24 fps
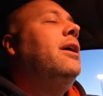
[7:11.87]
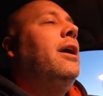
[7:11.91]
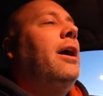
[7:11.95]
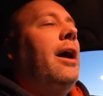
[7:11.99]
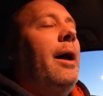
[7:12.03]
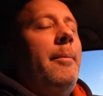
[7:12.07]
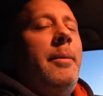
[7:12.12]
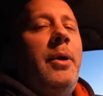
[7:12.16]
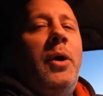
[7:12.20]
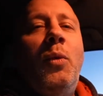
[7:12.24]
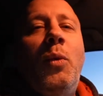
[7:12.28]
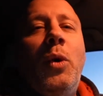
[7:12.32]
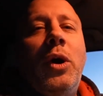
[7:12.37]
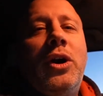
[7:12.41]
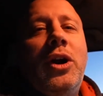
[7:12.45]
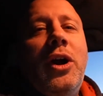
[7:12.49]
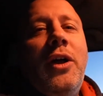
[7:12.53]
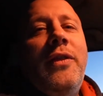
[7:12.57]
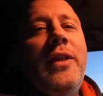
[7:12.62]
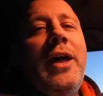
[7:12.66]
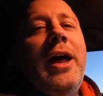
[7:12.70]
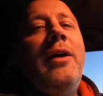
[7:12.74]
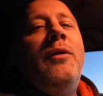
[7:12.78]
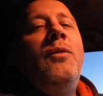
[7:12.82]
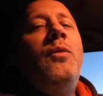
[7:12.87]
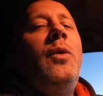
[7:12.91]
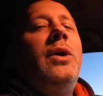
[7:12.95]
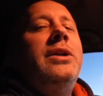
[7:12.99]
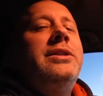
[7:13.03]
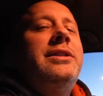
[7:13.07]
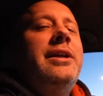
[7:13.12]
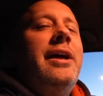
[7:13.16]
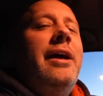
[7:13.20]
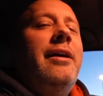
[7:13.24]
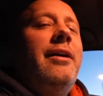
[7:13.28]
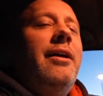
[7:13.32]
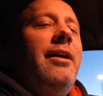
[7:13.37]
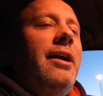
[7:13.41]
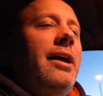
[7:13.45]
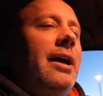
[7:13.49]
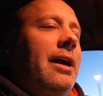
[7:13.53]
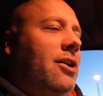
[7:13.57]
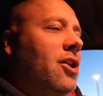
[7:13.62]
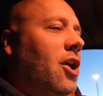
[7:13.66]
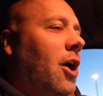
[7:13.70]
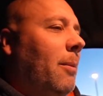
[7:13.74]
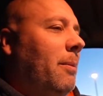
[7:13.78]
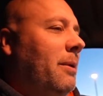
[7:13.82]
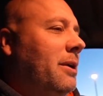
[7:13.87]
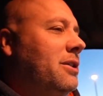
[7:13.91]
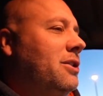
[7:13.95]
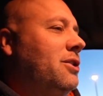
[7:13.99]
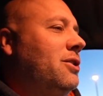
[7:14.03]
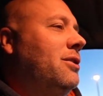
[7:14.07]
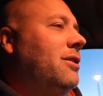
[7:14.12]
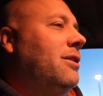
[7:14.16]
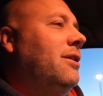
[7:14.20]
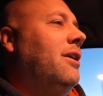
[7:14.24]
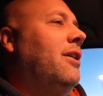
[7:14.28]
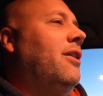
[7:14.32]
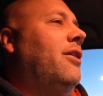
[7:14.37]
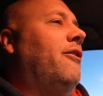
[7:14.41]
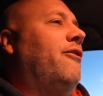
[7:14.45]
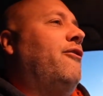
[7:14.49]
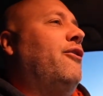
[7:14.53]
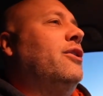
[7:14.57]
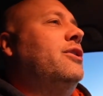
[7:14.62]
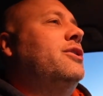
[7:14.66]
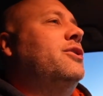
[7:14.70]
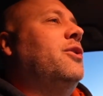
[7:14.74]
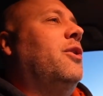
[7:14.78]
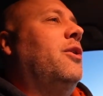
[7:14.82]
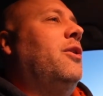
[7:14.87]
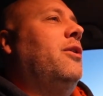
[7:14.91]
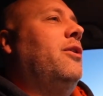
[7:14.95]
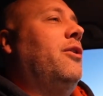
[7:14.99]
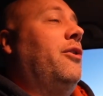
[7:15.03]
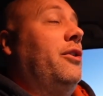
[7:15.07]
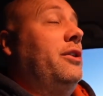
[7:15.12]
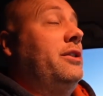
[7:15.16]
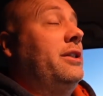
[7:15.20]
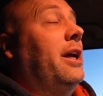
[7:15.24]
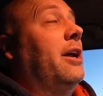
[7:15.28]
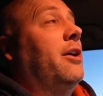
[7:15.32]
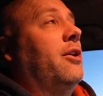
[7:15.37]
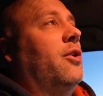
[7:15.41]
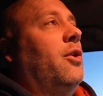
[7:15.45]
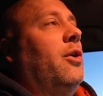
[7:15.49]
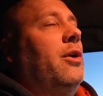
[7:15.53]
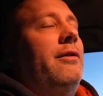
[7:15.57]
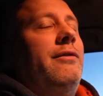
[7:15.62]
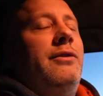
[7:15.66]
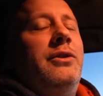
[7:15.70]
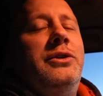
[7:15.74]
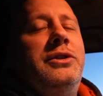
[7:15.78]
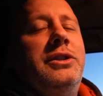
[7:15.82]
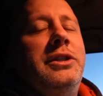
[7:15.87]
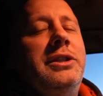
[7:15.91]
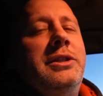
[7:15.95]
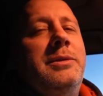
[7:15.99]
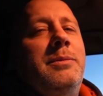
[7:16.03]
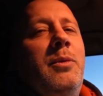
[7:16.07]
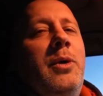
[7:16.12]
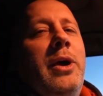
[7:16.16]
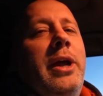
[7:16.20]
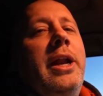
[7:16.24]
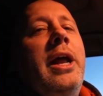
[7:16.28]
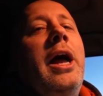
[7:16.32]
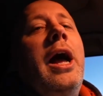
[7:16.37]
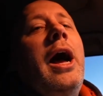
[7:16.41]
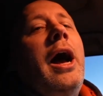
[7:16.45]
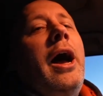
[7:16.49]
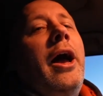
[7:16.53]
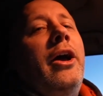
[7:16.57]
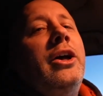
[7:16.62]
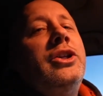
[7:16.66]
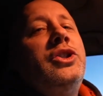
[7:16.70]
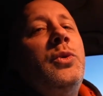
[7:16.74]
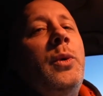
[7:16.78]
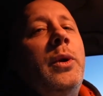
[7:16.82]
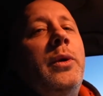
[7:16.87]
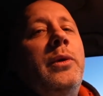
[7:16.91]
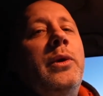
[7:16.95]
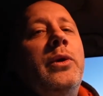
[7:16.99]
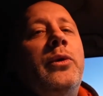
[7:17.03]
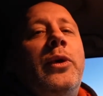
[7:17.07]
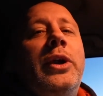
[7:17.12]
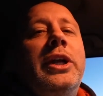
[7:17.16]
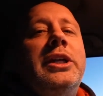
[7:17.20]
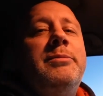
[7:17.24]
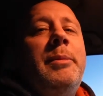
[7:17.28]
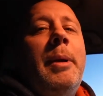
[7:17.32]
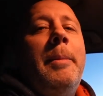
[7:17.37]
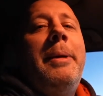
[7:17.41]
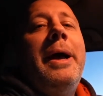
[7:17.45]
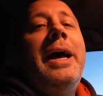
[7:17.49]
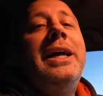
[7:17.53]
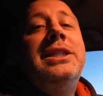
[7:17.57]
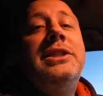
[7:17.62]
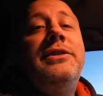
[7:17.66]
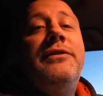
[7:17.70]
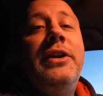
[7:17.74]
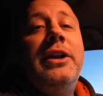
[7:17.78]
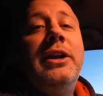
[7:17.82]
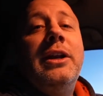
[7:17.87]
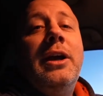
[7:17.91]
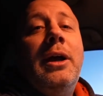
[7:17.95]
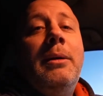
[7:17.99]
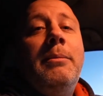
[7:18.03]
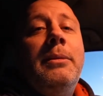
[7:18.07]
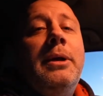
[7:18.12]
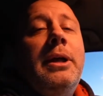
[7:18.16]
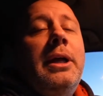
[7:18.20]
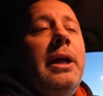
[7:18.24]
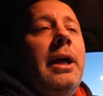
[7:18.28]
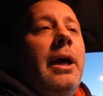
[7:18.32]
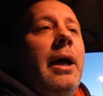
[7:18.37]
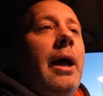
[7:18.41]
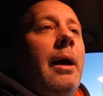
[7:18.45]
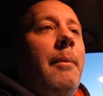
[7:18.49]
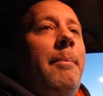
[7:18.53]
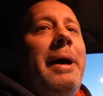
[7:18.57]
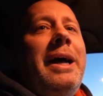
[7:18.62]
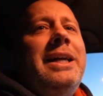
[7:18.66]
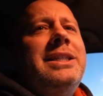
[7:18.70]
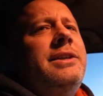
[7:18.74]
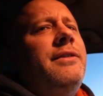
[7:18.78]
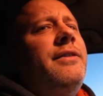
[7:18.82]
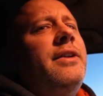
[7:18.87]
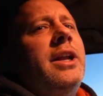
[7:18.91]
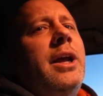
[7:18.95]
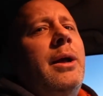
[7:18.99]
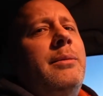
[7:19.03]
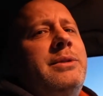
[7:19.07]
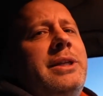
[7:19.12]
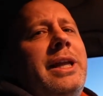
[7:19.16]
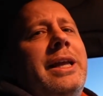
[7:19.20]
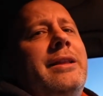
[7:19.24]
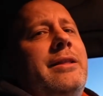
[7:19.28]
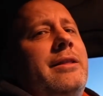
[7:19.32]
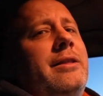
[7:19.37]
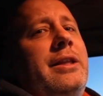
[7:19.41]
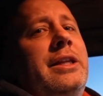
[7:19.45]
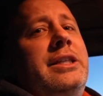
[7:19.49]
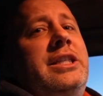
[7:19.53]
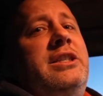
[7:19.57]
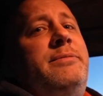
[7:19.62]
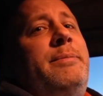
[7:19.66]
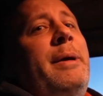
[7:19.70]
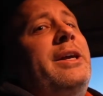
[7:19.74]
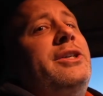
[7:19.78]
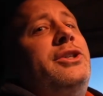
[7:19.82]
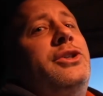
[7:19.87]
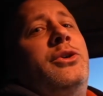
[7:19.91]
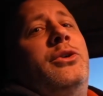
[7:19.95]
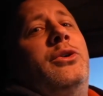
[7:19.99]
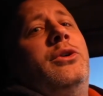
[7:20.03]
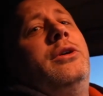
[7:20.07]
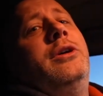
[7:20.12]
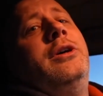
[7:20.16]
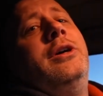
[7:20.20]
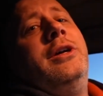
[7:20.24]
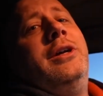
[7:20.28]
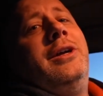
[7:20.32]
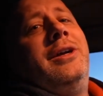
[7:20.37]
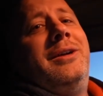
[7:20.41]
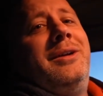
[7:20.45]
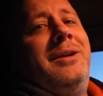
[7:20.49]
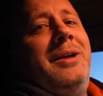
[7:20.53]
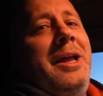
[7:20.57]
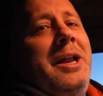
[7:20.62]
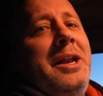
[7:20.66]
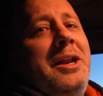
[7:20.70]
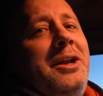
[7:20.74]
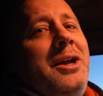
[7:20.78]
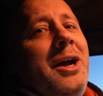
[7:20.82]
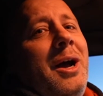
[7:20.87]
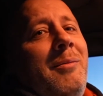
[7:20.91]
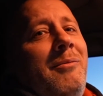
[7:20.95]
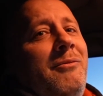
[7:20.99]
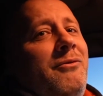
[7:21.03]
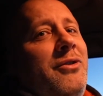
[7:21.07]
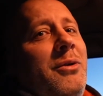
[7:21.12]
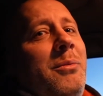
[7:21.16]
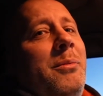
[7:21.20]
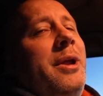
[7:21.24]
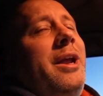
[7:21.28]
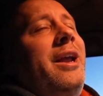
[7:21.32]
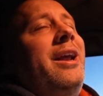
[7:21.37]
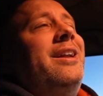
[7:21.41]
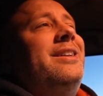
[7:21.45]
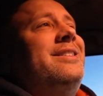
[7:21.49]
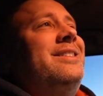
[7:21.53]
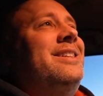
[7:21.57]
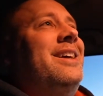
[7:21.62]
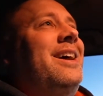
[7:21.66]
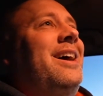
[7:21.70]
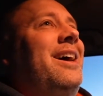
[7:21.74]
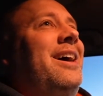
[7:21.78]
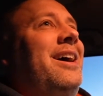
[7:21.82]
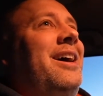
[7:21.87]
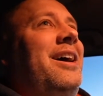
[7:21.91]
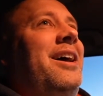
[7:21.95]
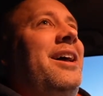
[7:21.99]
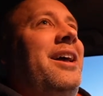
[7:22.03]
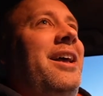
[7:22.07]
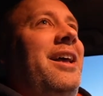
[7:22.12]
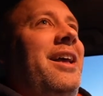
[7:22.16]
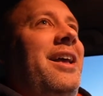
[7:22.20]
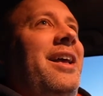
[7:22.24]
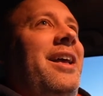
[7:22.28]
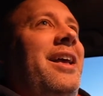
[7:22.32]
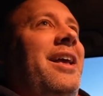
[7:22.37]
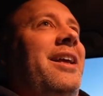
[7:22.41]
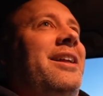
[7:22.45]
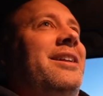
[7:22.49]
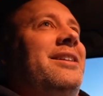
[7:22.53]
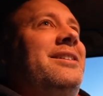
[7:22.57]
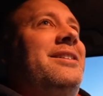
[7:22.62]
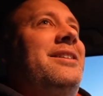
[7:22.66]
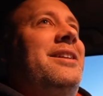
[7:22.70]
I'm going to work on that once I accomplish the first goal or the second goal of losing some weight. I also want to increase my passive income. Uh, passive is like the special income for me. It's uh, it